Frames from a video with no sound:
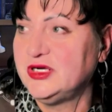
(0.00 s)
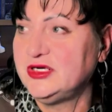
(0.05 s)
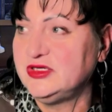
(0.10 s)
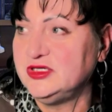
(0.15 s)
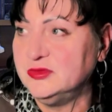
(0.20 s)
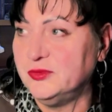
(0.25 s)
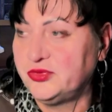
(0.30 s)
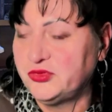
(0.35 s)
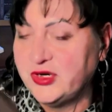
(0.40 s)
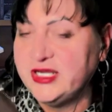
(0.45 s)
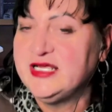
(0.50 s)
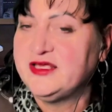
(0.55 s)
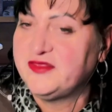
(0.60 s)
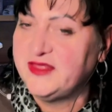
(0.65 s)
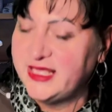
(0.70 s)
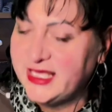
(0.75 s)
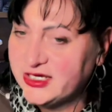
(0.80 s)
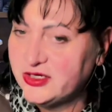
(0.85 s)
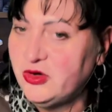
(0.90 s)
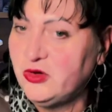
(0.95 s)
break
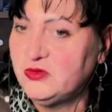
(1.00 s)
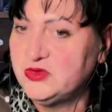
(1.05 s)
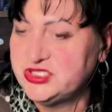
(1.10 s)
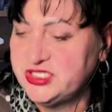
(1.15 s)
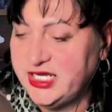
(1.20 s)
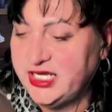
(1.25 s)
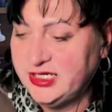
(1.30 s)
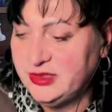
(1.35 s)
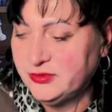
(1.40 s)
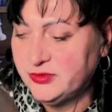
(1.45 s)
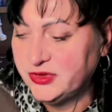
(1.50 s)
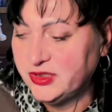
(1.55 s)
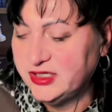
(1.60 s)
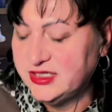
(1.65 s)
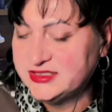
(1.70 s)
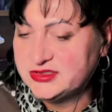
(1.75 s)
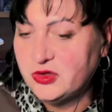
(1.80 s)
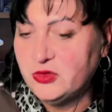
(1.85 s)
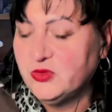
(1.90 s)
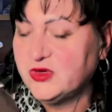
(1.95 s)
the echo chamber.
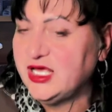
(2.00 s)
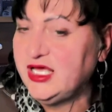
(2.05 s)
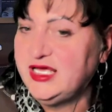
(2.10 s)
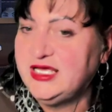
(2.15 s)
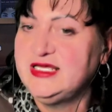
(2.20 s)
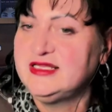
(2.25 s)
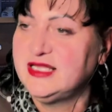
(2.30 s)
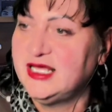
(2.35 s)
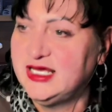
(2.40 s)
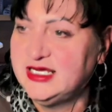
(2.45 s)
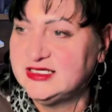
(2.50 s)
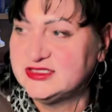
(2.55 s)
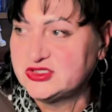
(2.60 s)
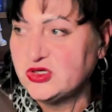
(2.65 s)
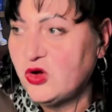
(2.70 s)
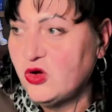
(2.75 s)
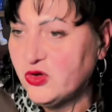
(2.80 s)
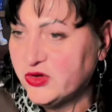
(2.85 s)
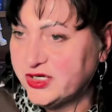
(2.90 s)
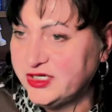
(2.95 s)
It's okay, like
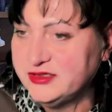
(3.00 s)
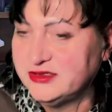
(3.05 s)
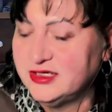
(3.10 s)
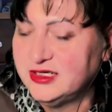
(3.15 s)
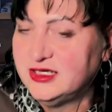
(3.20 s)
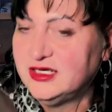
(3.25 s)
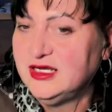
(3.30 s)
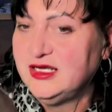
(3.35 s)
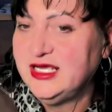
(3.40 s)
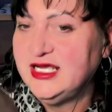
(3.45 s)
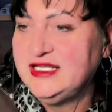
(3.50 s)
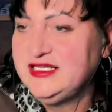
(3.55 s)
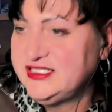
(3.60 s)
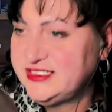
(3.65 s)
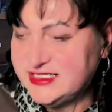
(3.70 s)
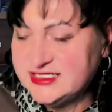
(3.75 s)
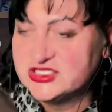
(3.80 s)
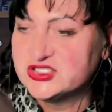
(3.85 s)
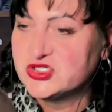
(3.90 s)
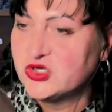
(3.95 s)
talking in
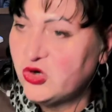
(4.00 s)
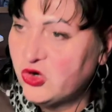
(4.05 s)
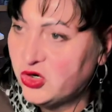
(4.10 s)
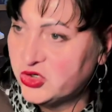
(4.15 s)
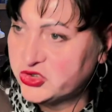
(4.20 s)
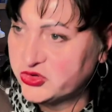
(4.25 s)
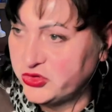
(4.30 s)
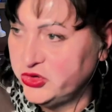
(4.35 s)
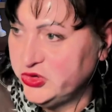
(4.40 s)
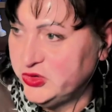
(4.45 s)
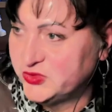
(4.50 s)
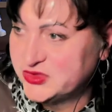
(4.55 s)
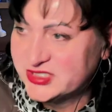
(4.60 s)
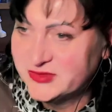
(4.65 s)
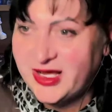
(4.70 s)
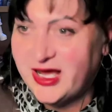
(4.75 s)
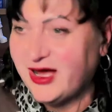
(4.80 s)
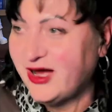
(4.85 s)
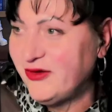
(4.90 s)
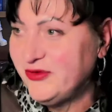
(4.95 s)
Discord groups
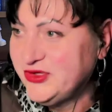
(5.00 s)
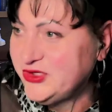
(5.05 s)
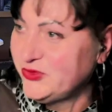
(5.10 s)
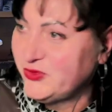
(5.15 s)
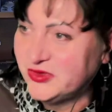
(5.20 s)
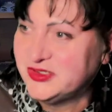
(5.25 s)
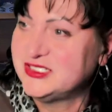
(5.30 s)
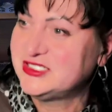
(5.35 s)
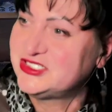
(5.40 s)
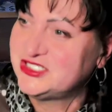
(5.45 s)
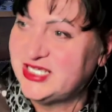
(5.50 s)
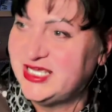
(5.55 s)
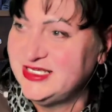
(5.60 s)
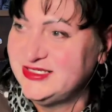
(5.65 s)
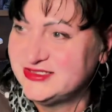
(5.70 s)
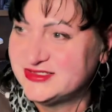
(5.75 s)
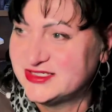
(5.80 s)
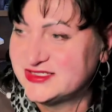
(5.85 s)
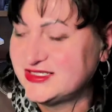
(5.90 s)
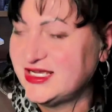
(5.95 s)
about how you want to
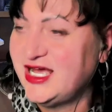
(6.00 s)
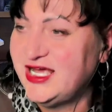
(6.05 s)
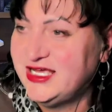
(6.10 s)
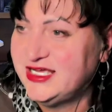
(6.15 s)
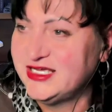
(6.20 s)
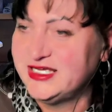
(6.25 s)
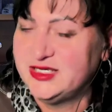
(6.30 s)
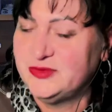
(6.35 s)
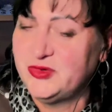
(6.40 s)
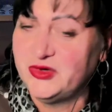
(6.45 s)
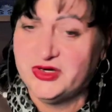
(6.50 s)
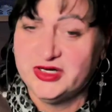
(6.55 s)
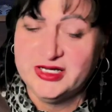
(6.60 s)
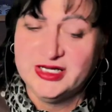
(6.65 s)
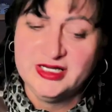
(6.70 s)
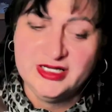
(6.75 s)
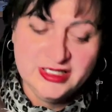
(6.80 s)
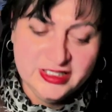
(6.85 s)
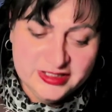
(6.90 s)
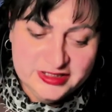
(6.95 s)
change society, but
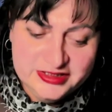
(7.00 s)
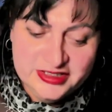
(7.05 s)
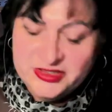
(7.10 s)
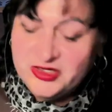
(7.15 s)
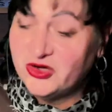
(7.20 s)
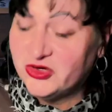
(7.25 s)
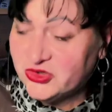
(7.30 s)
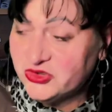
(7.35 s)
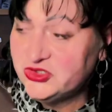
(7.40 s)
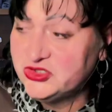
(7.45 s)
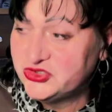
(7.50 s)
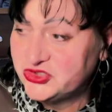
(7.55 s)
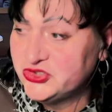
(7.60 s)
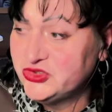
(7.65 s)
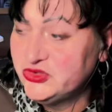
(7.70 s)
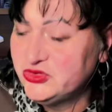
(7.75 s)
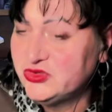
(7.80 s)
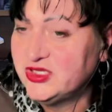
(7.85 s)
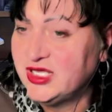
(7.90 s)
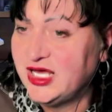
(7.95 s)
you're not going to
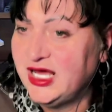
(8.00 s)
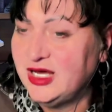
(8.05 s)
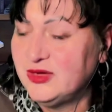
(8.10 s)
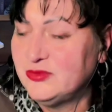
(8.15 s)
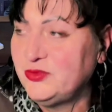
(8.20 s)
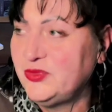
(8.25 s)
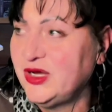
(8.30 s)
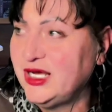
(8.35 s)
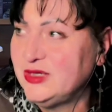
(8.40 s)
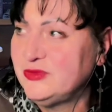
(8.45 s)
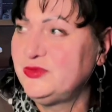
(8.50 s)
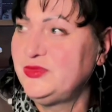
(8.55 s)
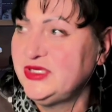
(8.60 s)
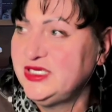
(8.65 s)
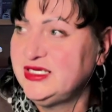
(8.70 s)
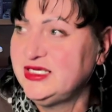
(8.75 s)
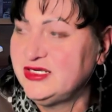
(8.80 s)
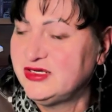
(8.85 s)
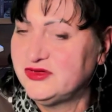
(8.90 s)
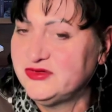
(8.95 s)
do that by
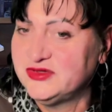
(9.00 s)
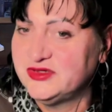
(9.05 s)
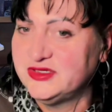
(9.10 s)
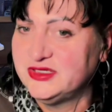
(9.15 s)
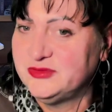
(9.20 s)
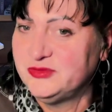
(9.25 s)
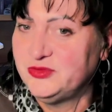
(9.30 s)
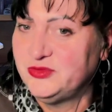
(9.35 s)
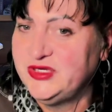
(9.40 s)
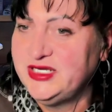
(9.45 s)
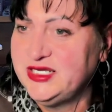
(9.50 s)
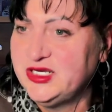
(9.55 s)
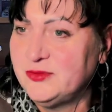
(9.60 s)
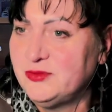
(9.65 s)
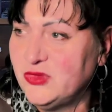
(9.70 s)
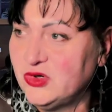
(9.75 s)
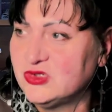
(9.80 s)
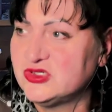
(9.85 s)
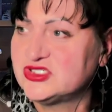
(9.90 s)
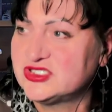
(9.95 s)
being
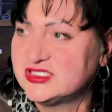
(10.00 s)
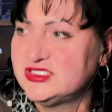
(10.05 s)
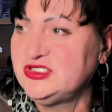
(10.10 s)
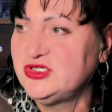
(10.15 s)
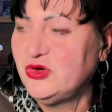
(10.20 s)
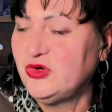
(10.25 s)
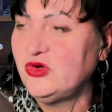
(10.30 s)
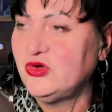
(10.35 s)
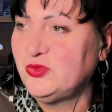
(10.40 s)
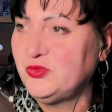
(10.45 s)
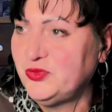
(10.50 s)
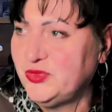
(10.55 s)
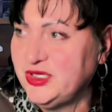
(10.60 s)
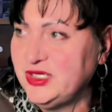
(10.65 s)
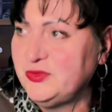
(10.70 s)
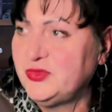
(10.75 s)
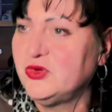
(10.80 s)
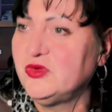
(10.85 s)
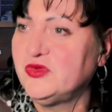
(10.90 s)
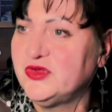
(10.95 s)
amongst your
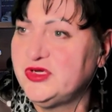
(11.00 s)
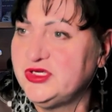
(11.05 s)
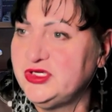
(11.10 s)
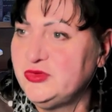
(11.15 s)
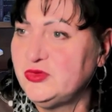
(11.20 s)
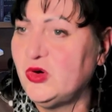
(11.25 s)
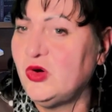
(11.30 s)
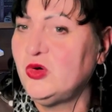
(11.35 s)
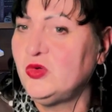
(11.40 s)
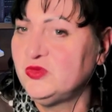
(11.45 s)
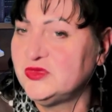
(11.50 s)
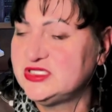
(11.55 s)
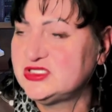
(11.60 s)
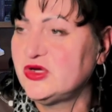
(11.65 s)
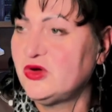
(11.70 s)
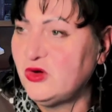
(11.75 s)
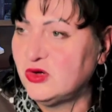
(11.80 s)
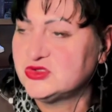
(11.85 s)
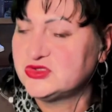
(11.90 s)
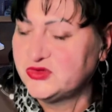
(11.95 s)
people that you only
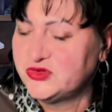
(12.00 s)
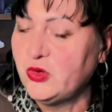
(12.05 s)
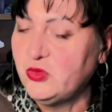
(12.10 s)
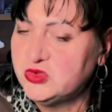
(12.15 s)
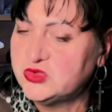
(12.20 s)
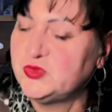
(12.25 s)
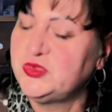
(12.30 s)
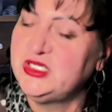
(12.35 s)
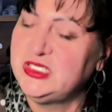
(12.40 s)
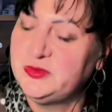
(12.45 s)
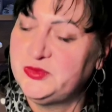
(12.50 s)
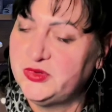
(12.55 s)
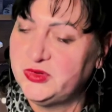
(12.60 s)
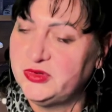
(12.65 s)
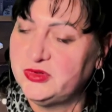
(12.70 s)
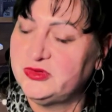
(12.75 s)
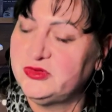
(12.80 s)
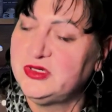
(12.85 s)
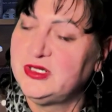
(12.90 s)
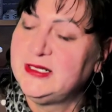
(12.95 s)
talk to those
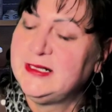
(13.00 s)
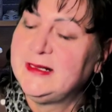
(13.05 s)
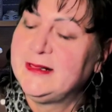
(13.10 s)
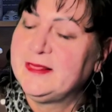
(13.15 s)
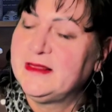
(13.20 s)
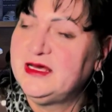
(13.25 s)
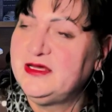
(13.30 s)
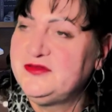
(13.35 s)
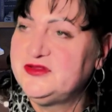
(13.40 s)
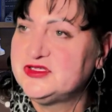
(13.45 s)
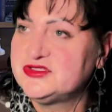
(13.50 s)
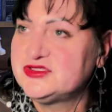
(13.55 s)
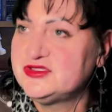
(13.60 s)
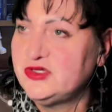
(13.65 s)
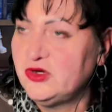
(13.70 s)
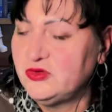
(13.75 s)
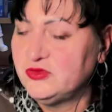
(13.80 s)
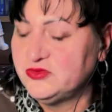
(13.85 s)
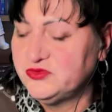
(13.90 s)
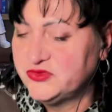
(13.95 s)
people, and there's
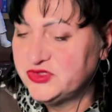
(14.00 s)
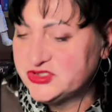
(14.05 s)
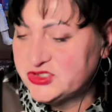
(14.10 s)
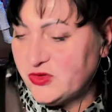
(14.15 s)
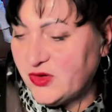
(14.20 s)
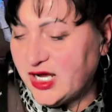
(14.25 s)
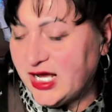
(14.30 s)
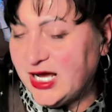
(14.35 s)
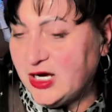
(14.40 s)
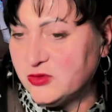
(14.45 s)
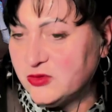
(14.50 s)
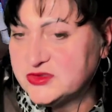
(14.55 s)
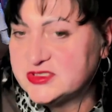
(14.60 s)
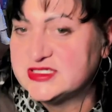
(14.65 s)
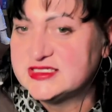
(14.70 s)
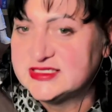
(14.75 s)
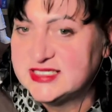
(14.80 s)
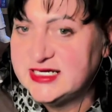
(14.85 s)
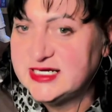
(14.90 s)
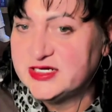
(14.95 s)
no outer
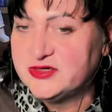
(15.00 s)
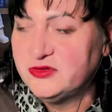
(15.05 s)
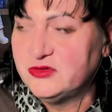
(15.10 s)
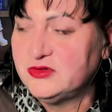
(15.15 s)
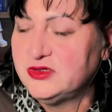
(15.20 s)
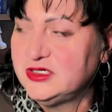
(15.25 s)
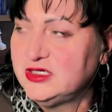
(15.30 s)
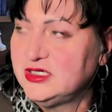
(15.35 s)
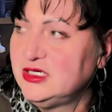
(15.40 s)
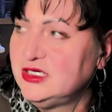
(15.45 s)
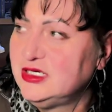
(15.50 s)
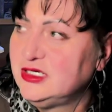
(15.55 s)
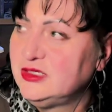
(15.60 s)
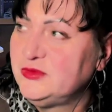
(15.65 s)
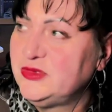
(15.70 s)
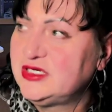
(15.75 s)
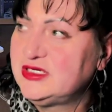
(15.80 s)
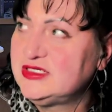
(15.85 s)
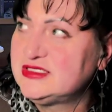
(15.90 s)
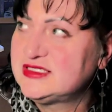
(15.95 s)
signal,
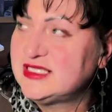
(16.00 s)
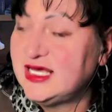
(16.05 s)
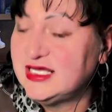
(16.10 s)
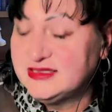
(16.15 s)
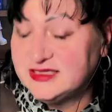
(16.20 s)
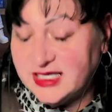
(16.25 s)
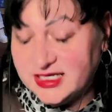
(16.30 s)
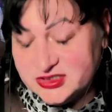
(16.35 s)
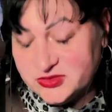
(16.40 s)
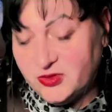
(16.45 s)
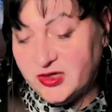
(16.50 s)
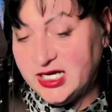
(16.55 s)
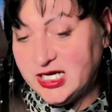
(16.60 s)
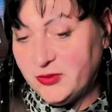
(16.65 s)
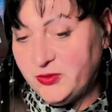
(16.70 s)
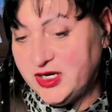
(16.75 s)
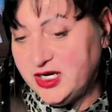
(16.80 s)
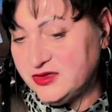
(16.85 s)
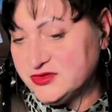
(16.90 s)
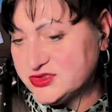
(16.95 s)
because that's why I
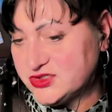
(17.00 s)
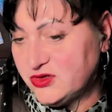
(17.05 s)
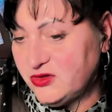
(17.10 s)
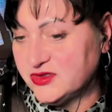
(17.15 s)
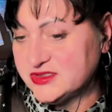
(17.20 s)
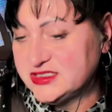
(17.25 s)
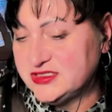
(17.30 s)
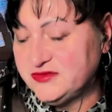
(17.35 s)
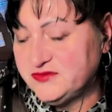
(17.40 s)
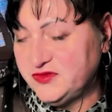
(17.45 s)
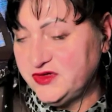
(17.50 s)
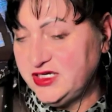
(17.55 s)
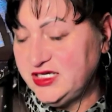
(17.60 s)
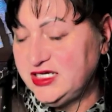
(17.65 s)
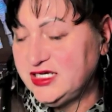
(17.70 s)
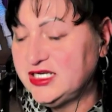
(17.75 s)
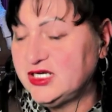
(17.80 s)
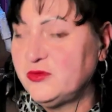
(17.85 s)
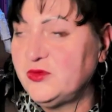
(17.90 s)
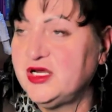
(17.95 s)
went on Talktv
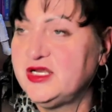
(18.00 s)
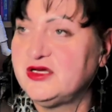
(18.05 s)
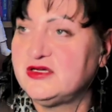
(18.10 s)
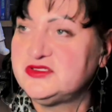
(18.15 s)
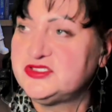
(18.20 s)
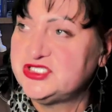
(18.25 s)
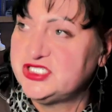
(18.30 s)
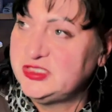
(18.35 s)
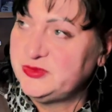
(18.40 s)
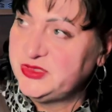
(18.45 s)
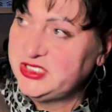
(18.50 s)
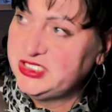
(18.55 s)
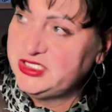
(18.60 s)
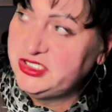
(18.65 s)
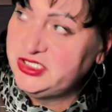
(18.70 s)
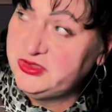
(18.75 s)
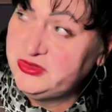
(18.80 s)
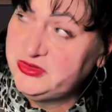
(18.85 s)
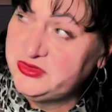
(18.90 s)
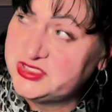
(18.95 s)
and I went on
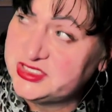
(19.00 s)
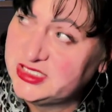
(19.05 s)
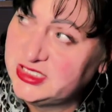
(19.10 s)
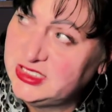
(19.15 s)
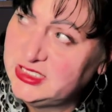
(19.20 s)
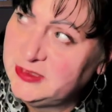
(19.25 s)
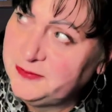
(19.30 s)
GBnews.